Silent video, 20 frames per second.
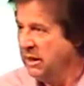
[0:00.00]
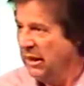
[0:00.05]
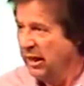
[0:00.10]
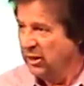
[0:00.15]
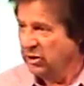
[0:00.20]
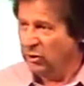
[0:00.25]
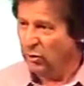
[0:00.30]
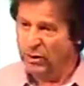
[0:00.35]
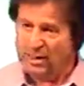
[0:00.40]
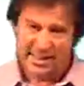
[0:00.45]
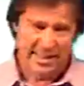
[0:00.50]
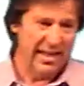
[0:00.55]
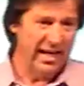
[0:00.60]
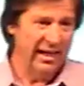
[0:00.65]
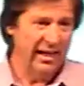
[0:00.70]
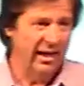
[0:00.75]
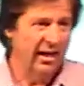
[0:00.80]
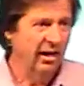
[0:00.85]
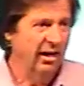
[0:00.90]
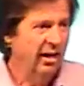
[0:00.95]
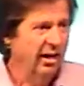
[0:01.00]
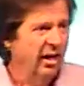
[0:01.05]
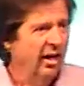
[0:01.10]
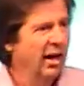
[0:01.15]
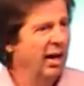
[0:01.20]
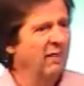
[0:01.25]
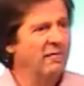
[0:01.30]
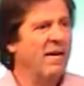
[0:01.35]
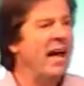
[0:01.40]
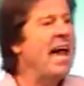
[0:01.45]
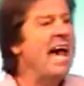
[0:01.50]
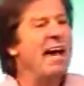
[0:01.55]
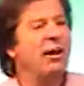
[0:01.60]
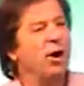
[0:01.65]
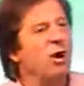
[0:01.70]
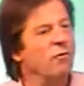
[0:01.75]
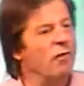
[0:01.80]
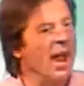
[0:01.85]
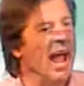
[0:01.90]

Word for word: And so he's saying here, if I had over